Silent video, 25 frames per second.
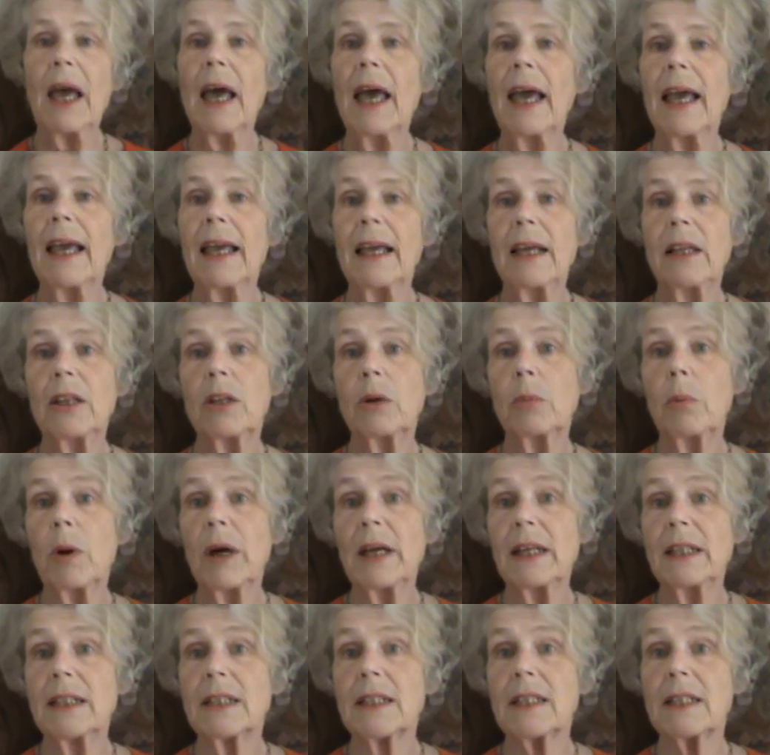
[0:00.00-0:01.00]
hey, the
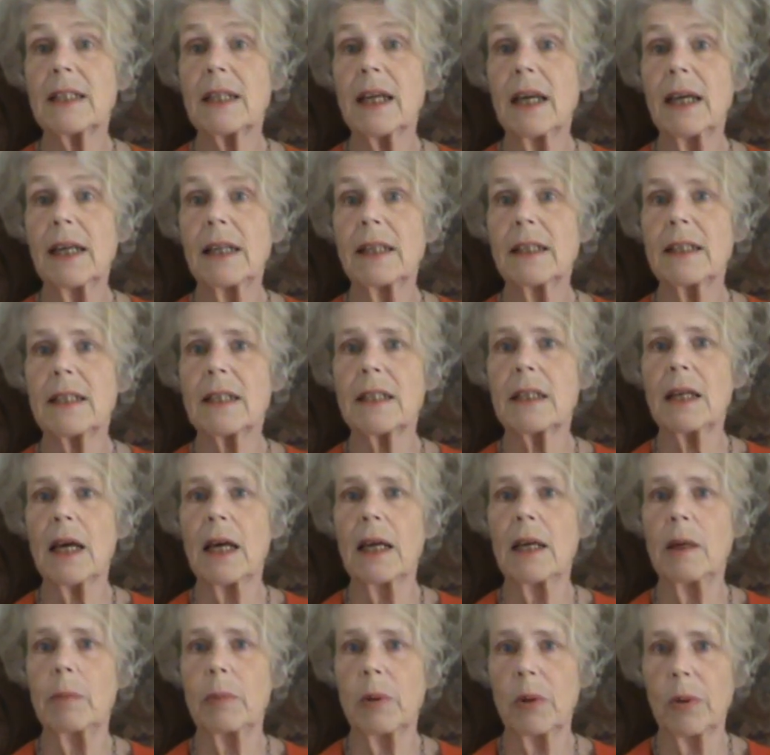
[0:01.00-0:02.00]
weight's staying
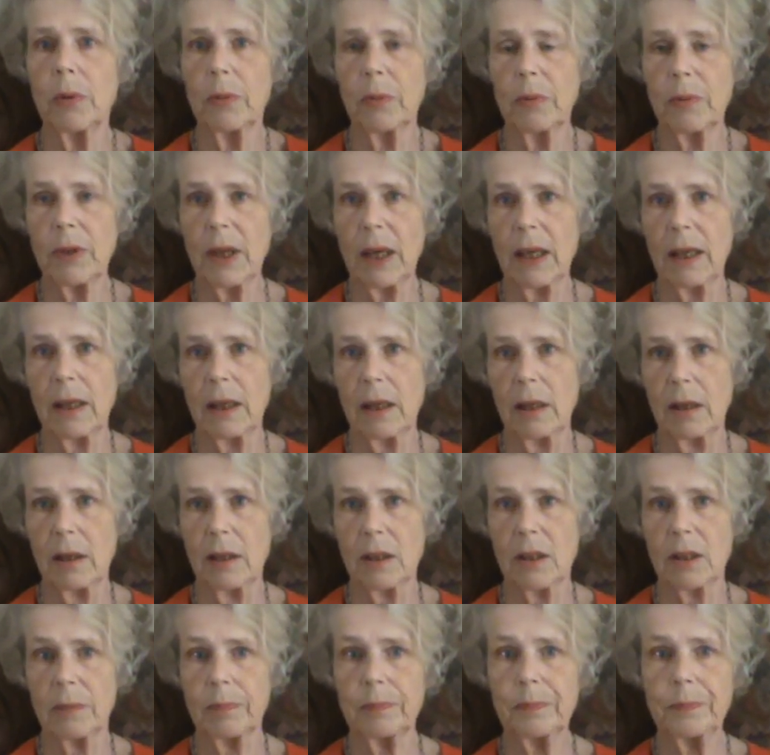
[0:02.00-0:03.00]
stable, thank
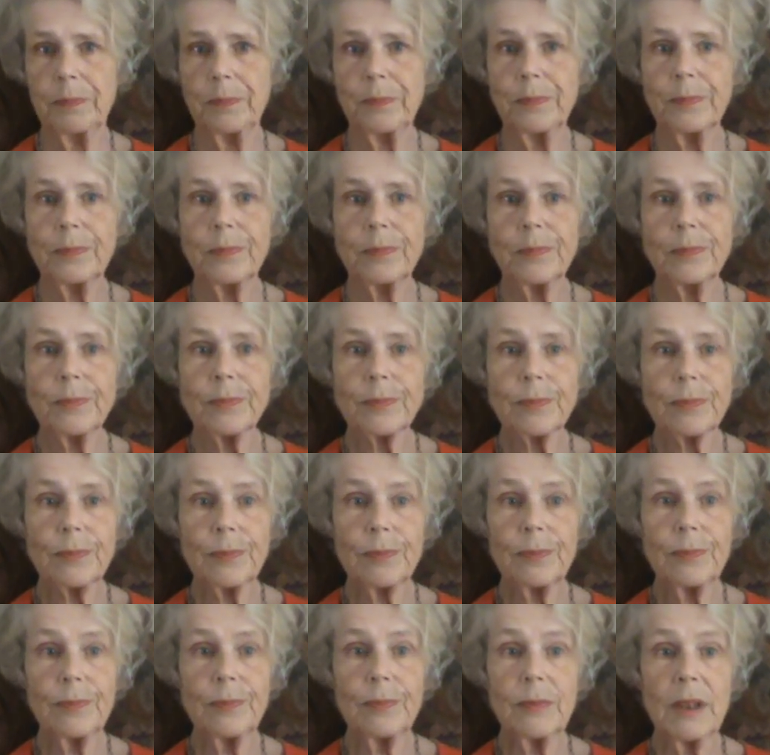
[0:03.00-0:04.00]
God.
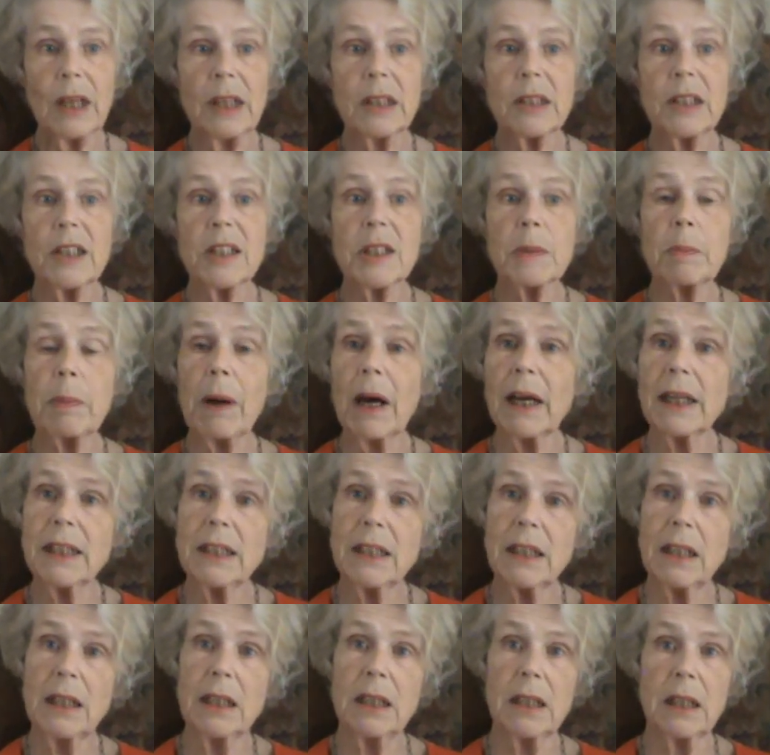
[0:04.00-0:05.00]

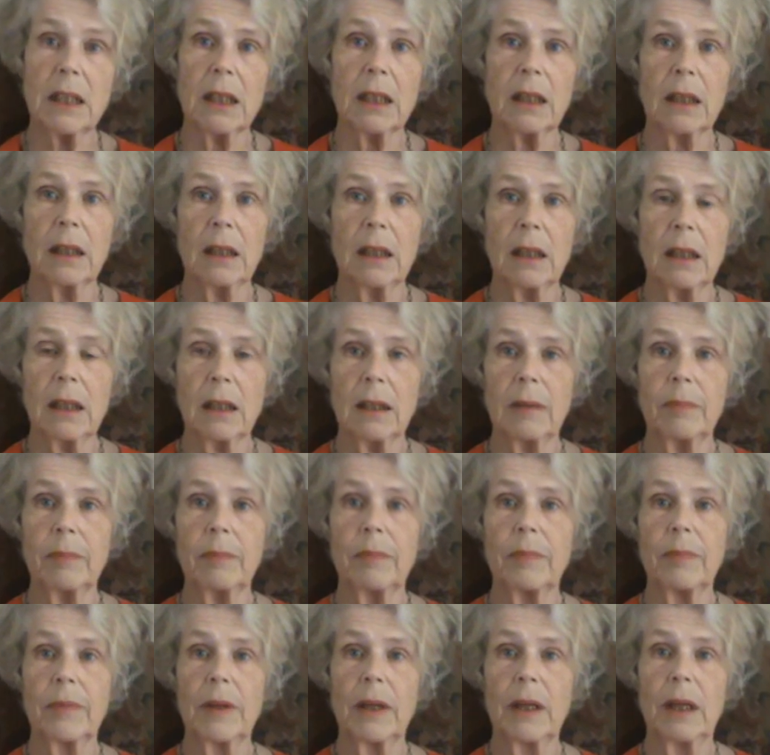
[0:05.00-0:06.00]
Despite
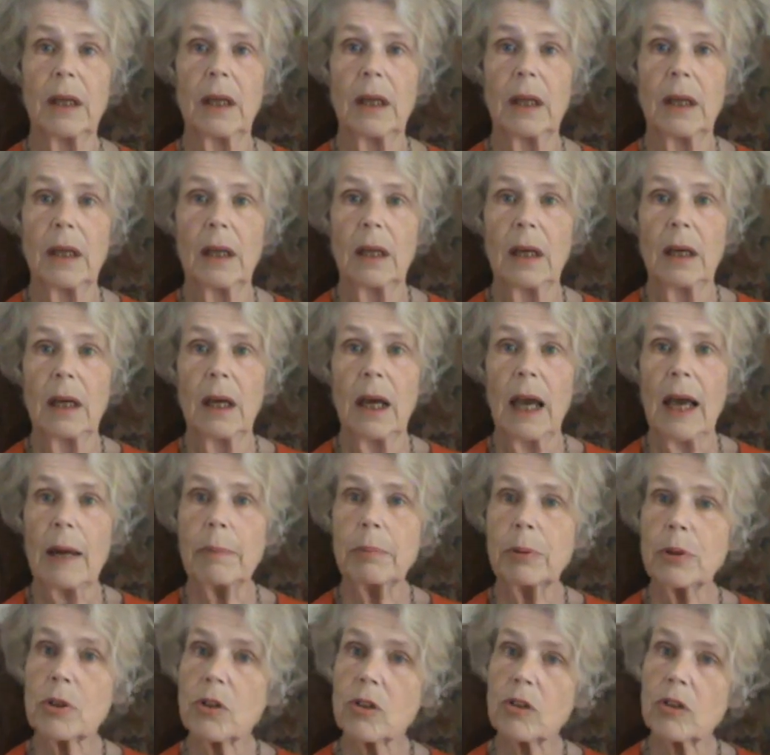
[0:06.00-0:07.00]
eating
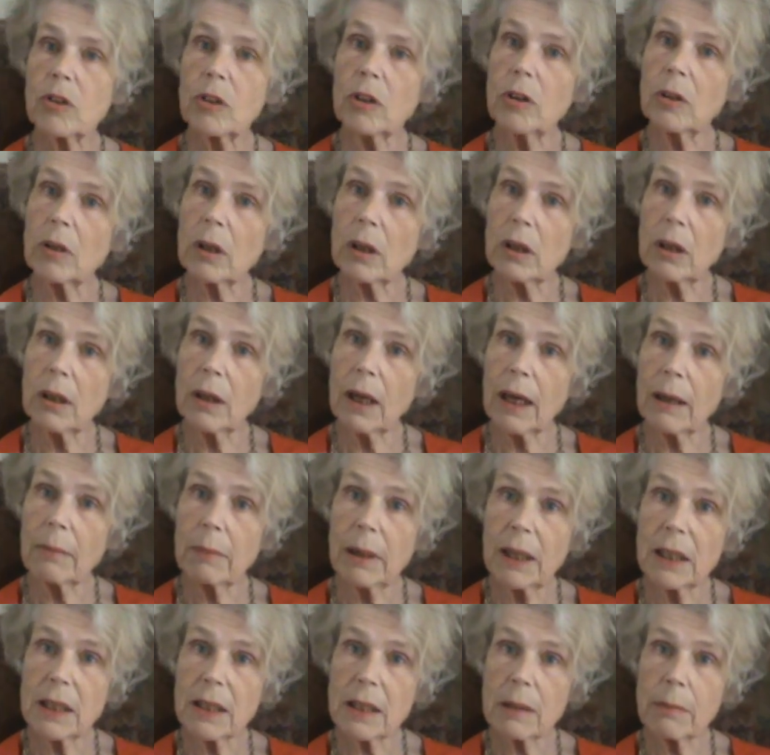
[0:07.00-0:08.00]
apple strudel, I
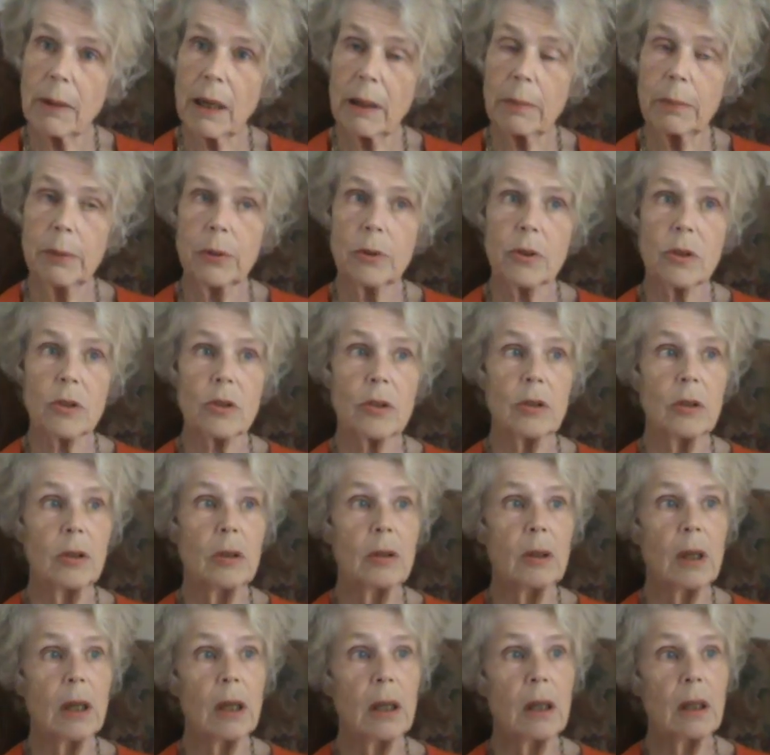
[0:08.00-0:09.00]
made some apple
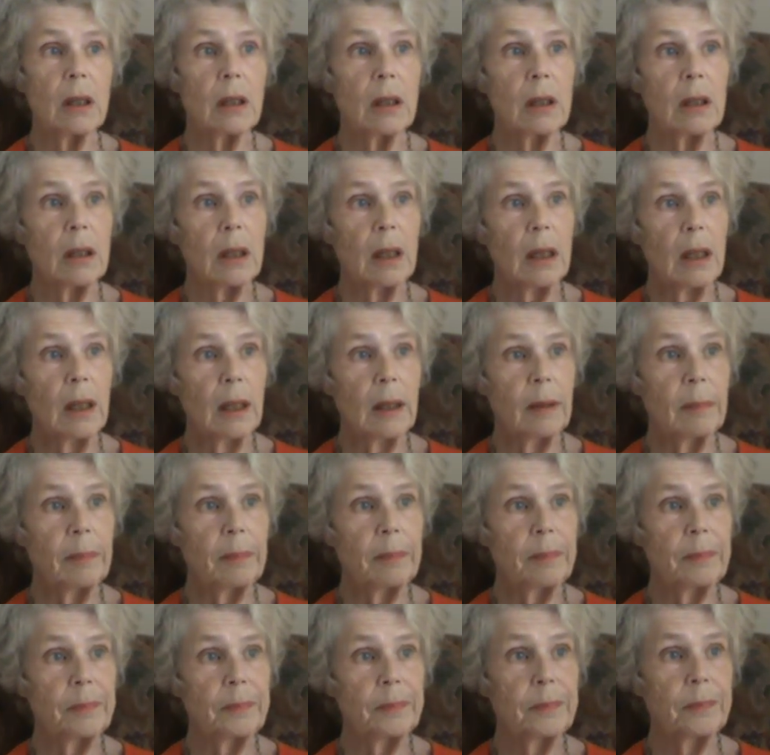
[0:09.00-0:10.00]
strudel.
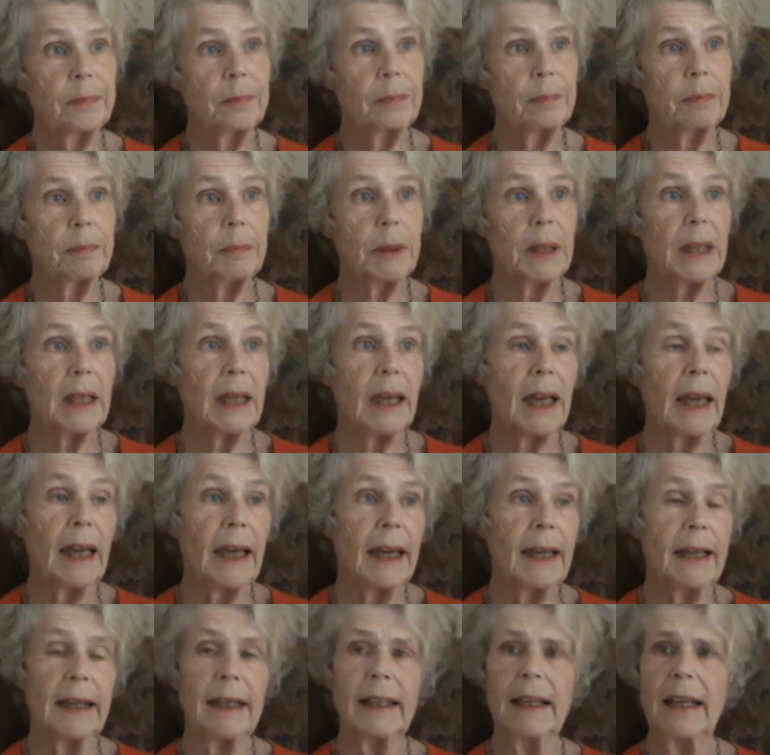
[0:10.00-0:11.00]
But
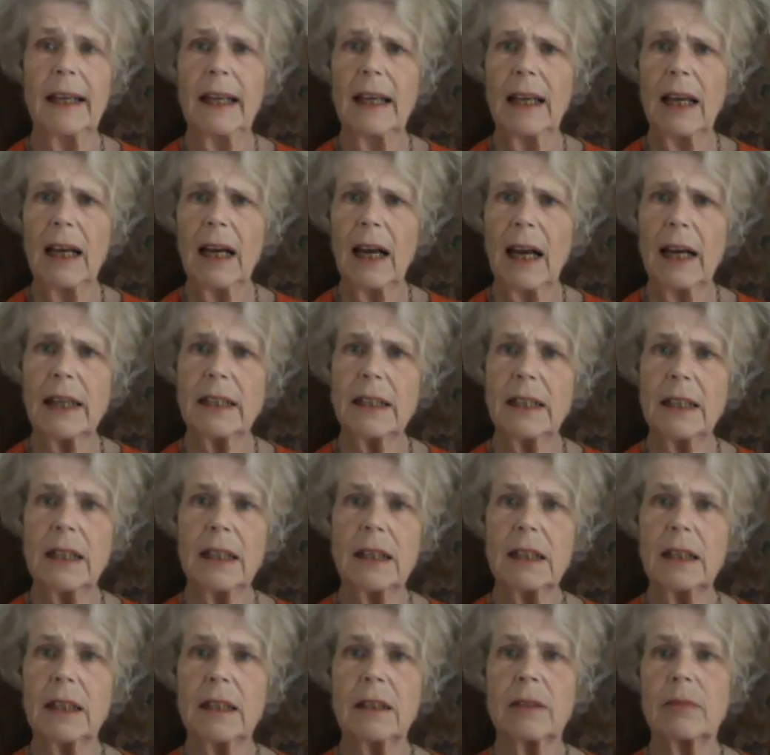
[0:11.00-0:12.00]
again, I
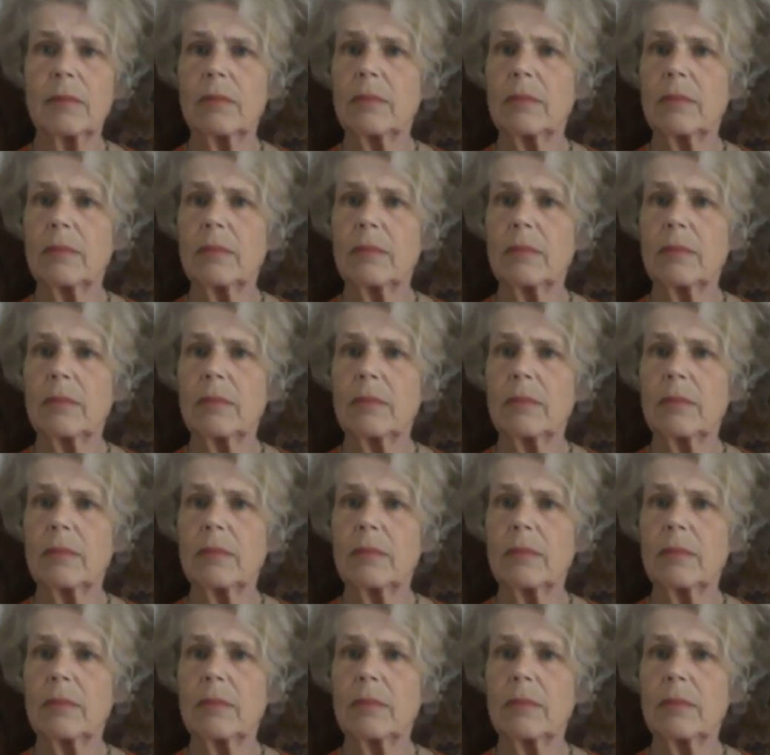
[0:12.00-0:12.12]
did...